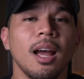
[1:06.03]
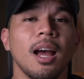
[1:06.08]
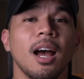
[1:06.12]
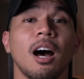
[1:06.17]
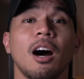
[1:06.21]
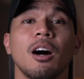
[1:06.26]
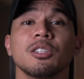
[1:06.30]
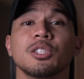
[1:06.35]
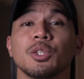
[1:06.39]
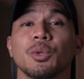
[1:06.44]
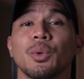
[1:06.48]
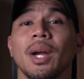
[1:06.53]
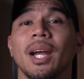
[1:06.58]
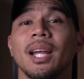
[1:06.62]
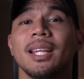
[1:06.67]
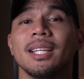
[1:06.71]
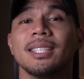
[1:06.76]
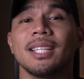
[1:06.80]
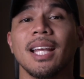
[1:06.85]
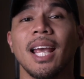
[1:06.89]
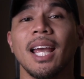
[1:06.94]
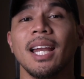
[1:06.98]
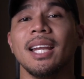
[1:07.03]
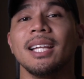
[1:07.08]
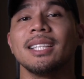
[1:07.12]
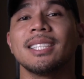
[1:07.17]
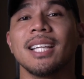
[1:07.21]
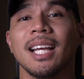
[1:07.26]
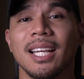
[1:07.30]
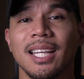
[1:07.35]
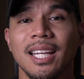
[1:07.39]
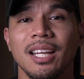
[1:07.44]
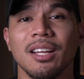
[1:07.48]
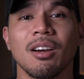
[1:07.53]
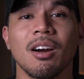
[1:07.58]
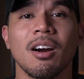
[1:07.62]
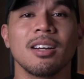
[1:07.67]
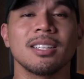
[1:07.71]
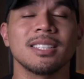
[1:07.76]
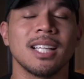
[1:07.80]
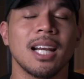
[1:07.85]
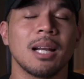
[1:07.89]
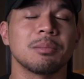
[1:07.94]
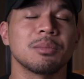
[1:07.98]
I also created these handy technique
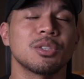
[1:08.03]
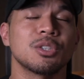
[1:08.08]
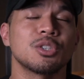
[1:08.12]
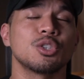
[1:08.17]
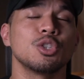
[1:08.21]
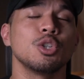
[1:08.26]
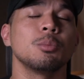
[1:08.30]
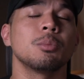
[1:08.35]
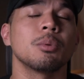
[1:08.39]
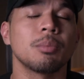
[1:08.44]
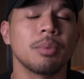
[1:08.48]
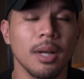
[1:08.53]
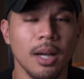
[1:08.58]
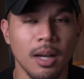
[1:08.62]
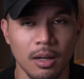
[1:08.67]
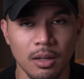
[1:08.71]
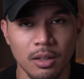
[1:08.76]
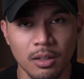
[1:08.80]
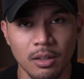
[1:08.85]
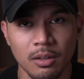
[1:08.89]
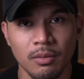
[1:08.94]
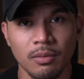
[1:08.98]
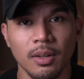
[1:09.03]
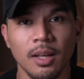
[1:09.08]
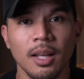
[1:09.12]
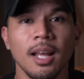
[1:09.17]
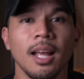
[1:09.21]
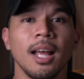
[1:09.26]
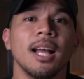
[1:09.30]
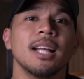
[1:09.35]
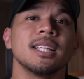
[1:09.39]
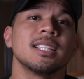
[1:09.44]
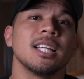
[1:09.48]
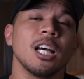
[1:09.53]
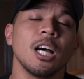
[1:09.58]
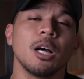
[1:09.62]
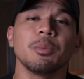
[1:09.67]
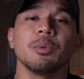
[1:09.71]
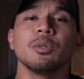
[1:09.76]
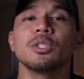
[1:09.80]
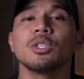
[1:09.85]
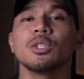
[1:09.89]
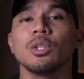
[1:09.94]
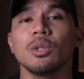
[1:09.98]
cards that I'm super proud of to
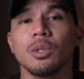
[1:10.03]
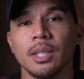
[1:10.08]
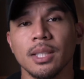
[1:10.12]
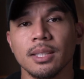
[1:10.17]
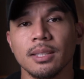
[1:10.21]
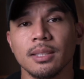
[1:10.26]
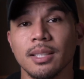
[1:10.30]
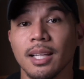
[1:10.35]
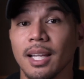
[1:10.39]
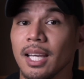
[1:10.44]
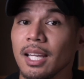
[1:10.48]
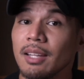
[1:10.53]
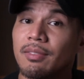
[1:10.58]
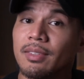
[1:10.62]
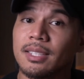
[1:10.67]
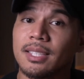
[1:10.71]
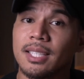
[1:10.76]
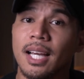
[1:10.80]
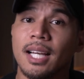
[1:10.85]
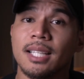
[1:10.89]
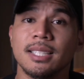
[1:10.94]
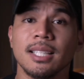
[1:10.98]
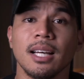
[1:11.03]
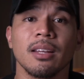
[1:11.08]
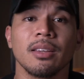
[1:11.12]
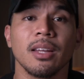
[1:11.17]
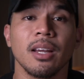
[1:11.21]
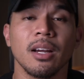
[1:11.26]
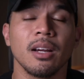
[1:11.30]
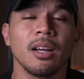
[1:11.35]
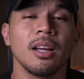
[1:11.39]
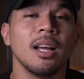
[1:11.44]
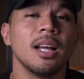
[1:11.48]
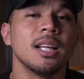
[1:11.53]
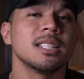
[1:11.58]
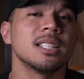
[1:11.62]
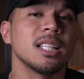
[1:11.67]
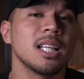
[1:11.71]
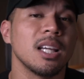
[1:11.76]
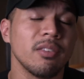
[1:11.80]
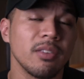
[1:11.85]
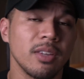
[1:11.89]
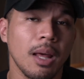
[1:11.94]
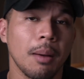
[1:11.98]
help you students and even techs out there to
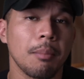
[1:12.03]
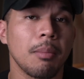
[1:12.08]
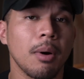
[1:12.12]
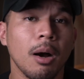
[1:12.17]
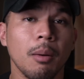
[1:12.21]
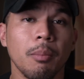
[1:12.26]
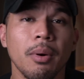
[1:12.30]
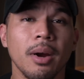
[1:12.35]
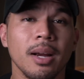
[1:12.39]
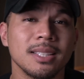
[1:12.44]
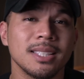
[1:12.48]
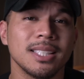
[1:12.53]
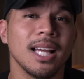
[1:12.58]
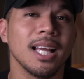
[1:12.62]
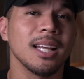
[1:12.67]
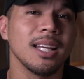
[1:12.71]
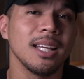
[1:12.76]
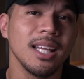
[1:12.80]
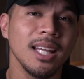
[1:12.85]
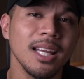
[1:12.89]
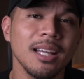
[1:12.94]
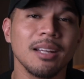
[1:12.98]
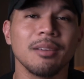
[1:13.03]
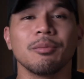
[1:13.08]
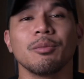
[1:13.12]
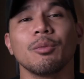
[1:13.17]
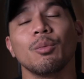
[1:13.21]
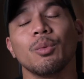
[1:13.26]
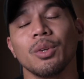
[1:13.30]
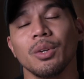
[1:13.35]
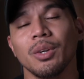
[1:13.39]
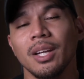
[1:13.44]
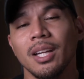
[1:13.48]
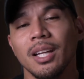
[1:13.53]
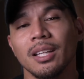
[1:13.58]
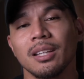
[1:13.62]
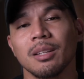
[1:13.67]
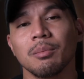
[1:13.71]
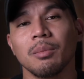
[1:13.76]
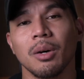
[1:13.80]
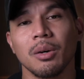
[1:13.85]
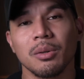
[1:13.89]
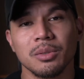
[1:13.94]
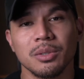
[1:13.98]
give you that ballpark technique when you need it the
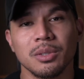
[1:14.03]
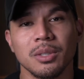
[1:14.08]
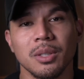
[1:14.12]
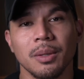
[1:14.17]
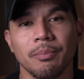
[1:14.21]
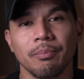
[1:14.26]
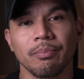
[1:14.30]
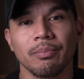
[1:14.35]
most.